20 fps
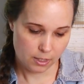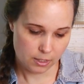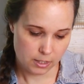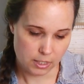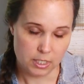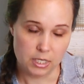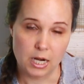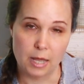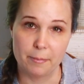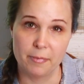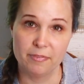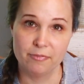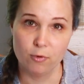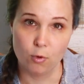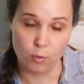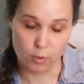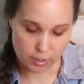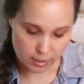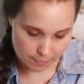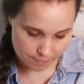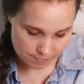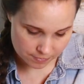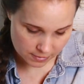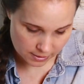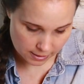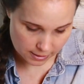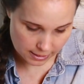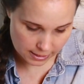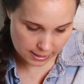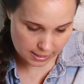Number 4
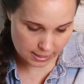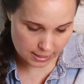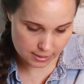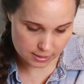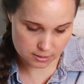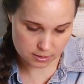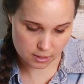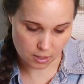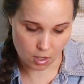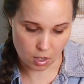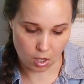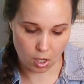is